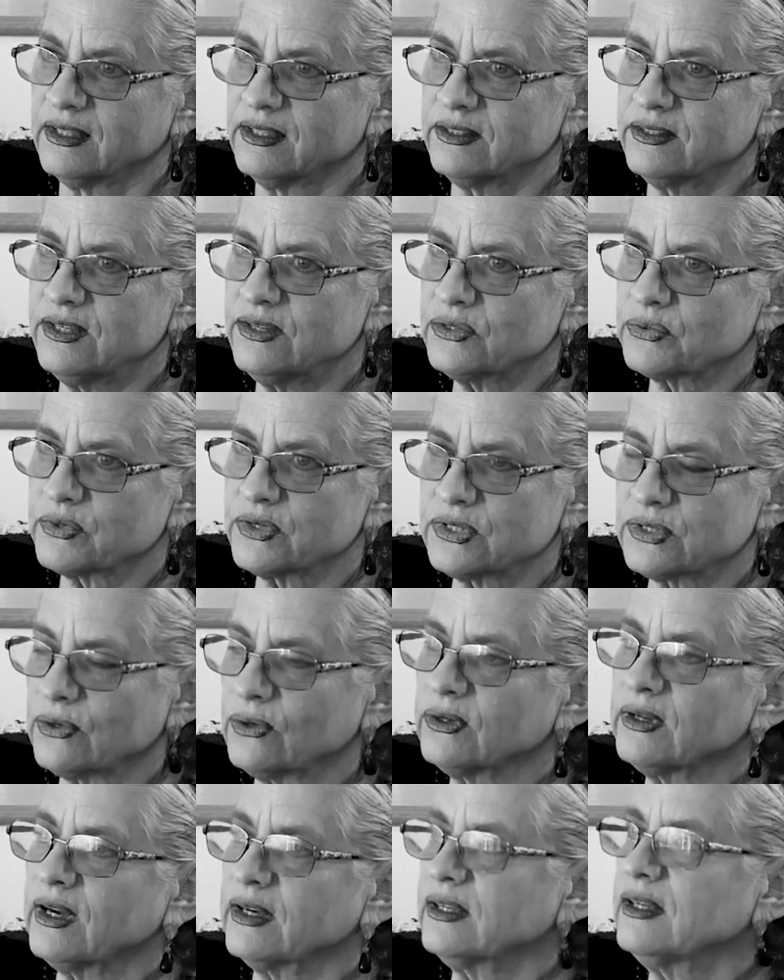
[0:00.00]
geez, we're so
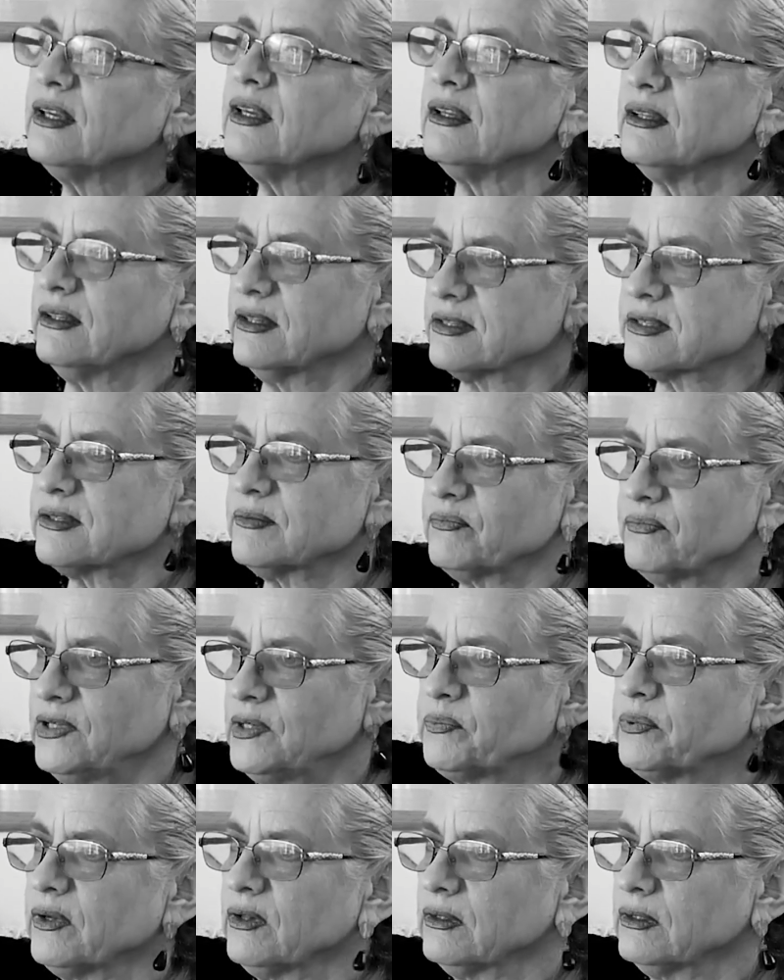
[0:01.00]
lucky that
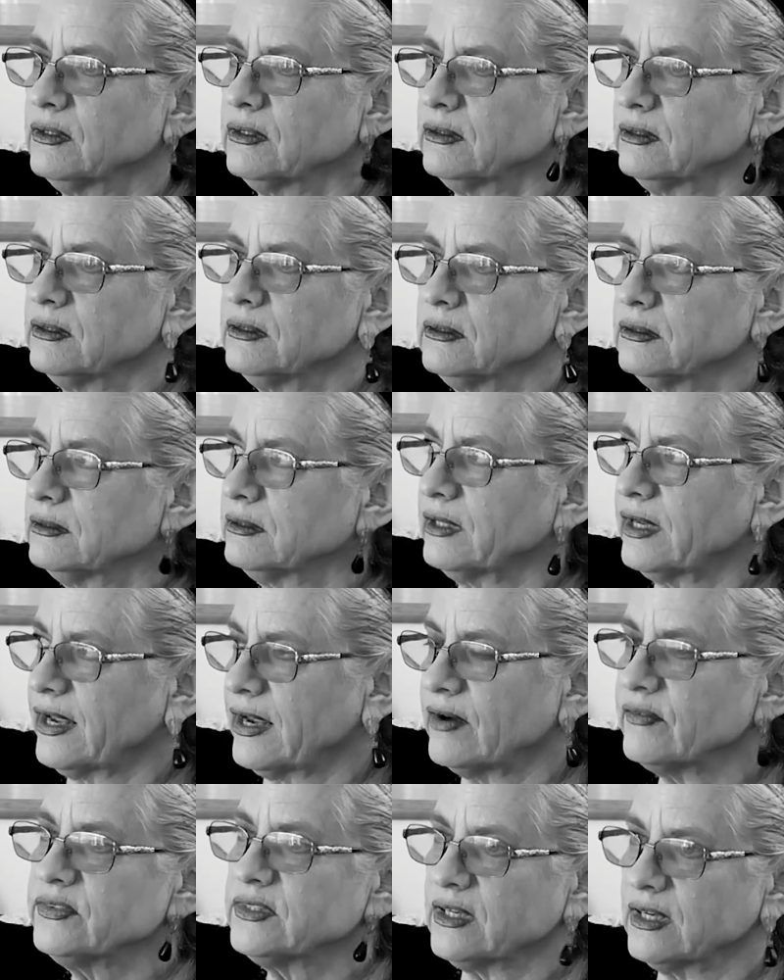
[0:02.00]
people
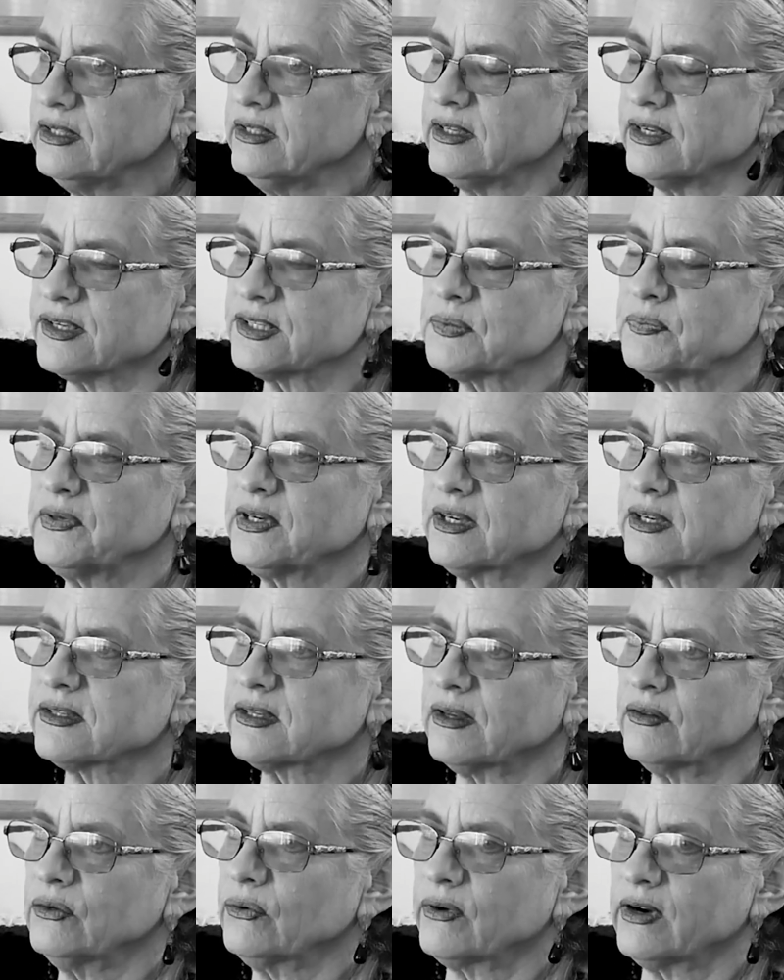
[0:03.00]
have done this, because
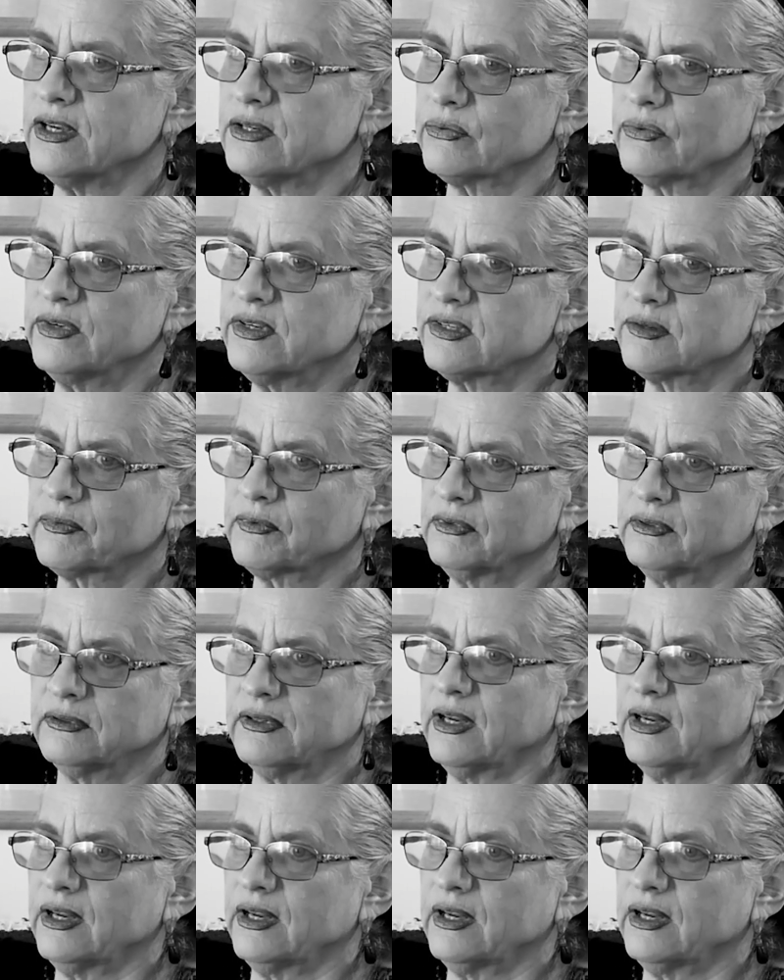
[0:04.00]
otherwise we just